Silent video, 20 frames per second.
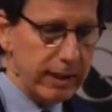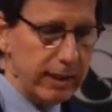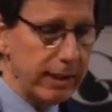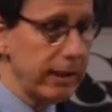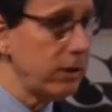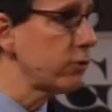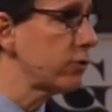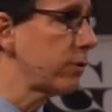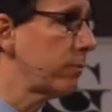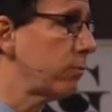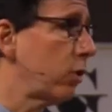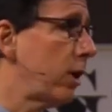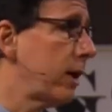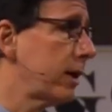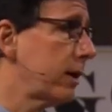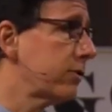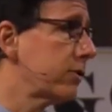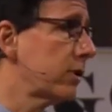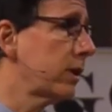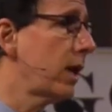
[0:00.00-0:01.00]
Khalil
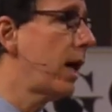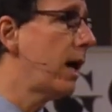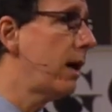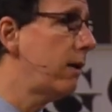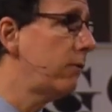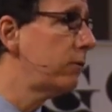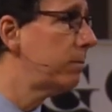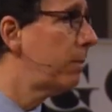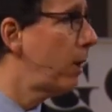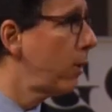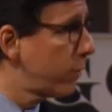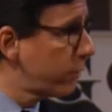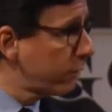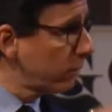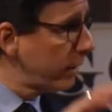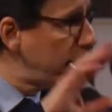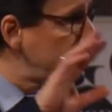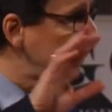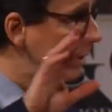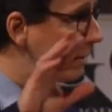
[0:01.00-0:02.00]
Gibran is loved, both
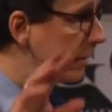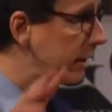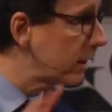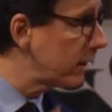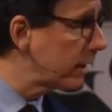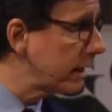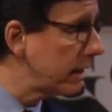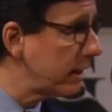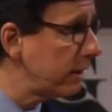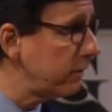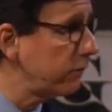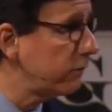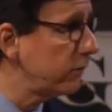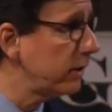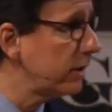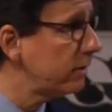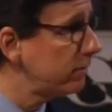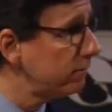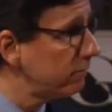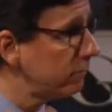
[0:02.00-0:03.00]
throughout the Middle East
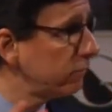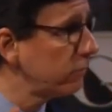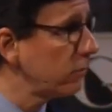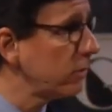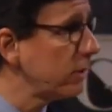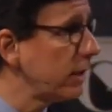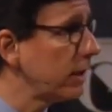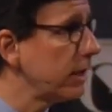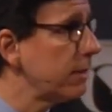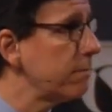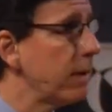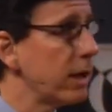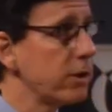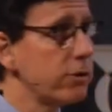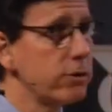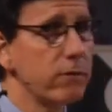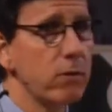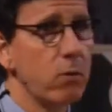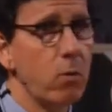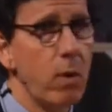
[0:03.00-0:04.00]
and certainly in
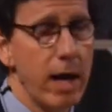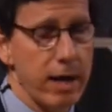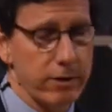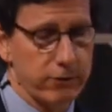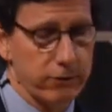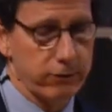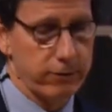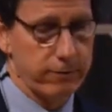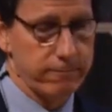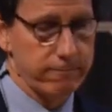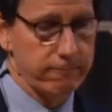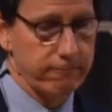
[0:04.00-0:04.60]
much of the West.